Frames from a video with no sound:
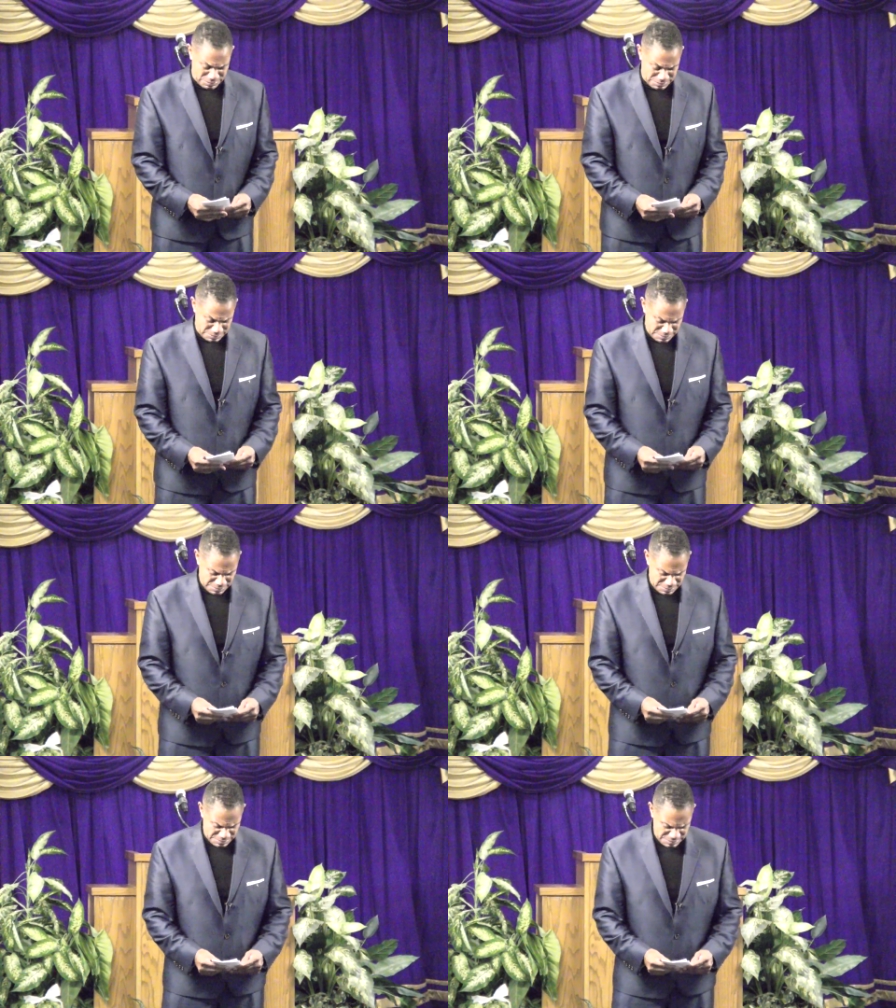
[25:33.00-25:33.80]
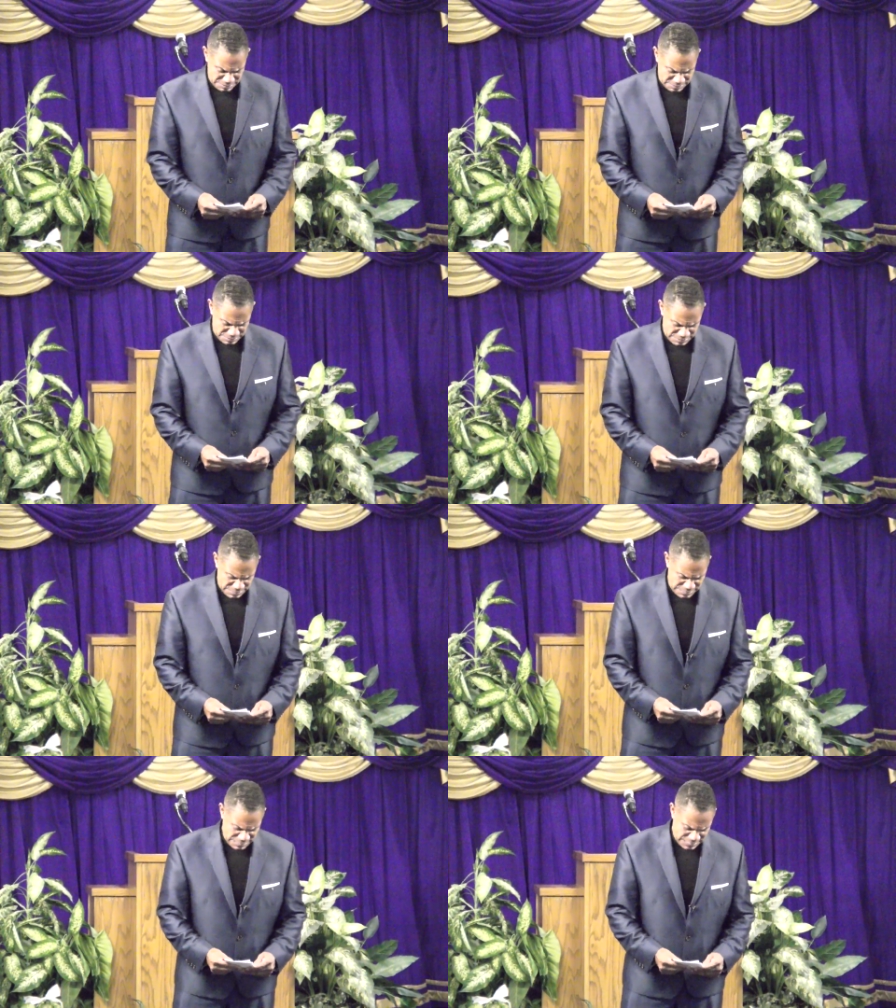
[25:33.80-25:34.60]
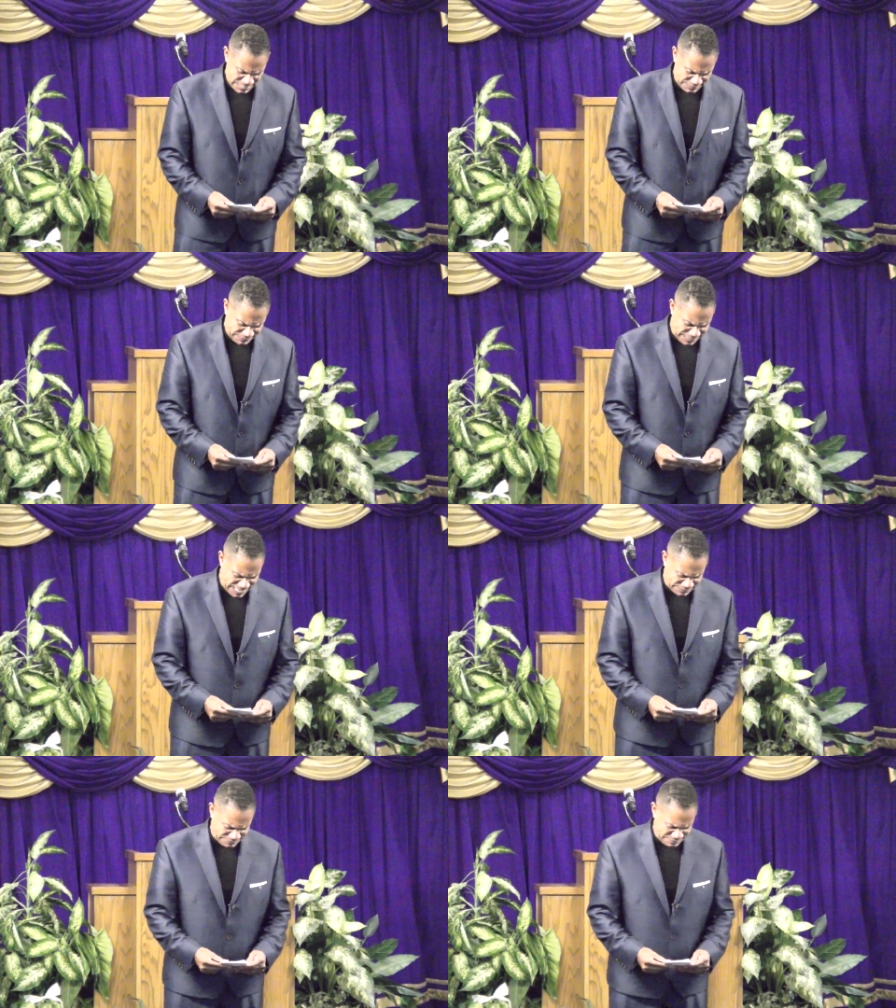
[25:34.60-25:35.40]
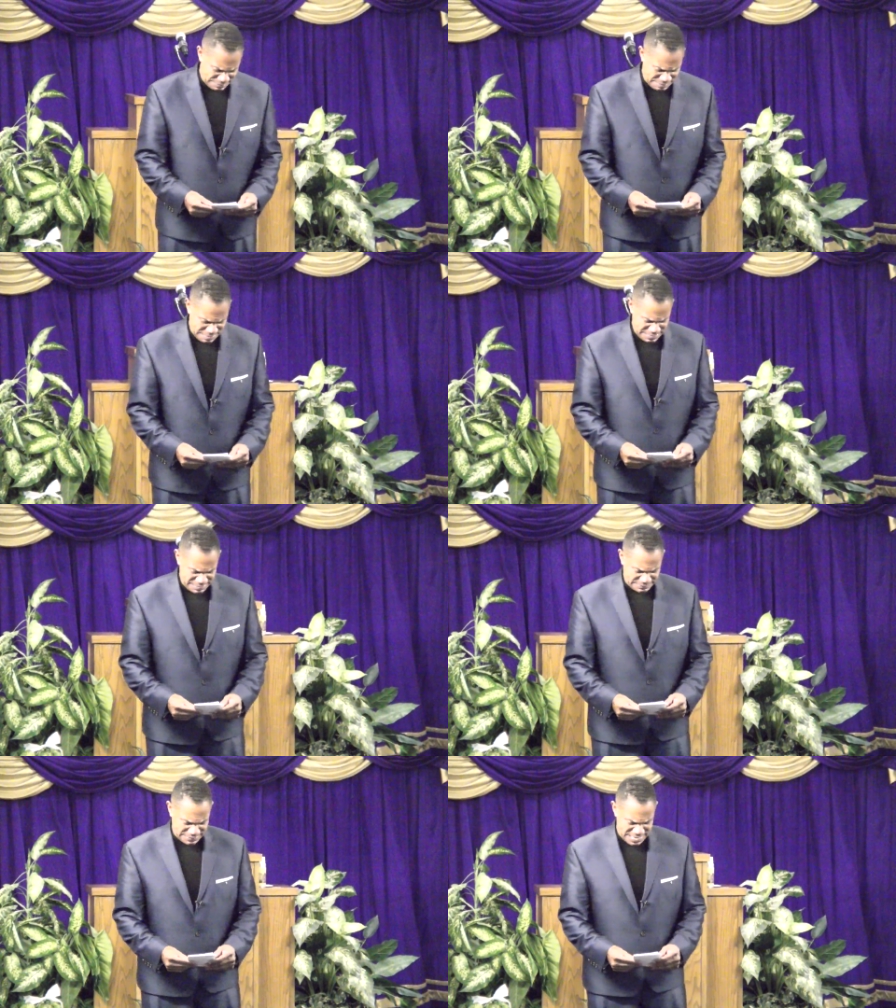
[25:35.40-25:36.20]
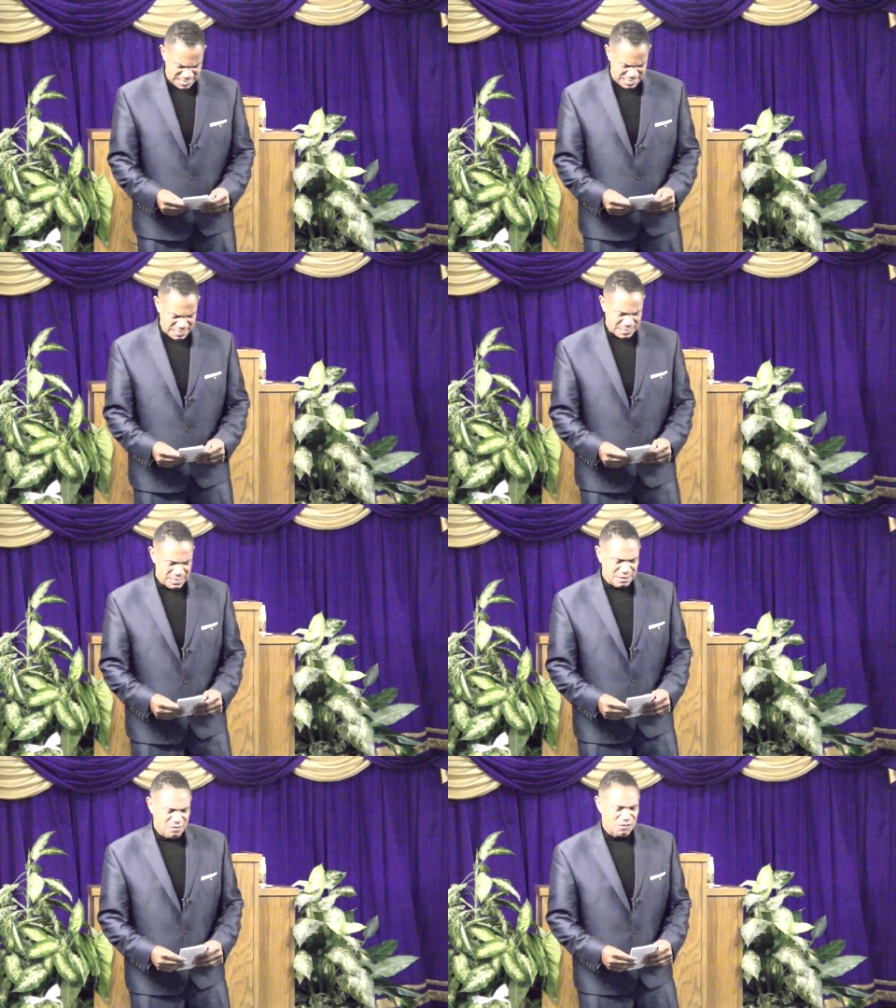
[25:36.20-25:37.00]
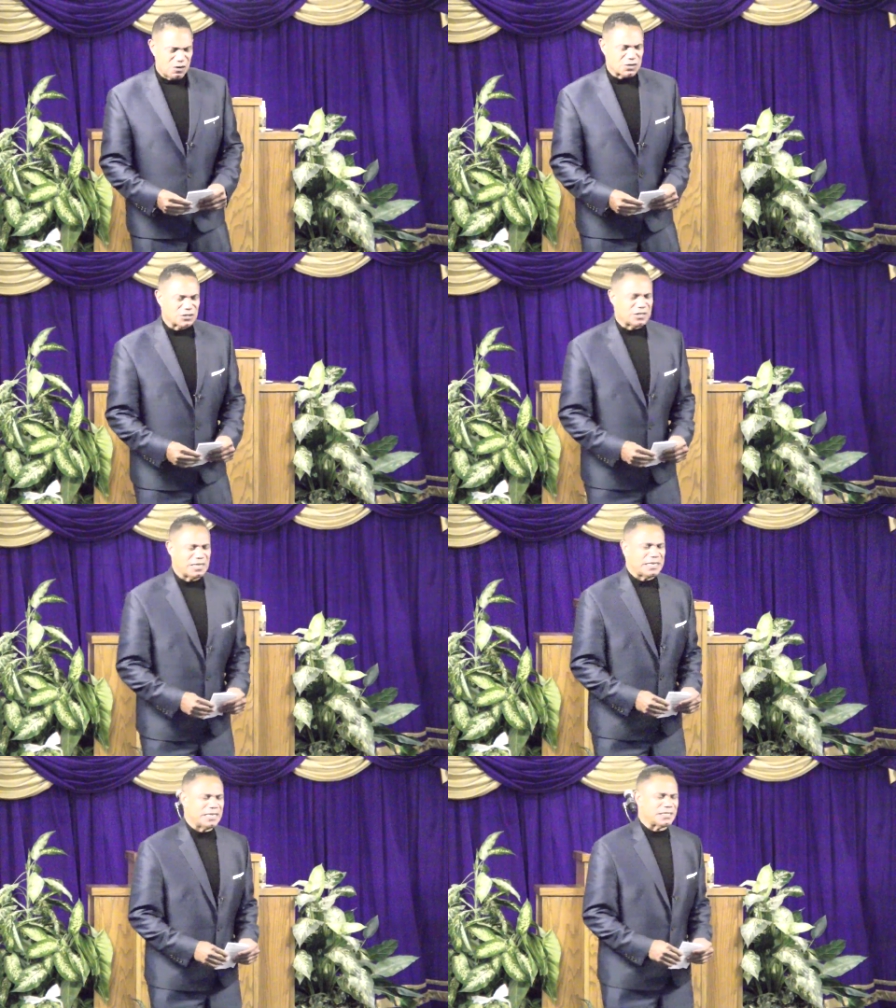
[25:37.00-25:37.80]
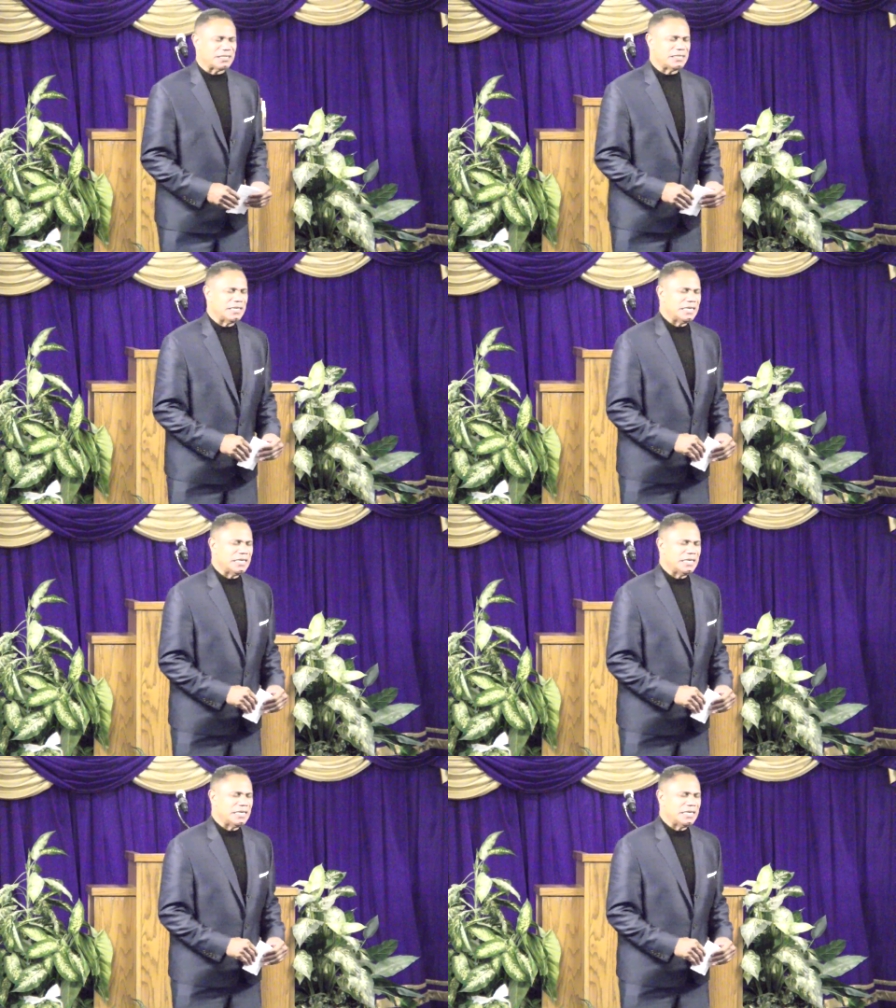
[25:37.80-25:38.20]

And he says, as I focus on this,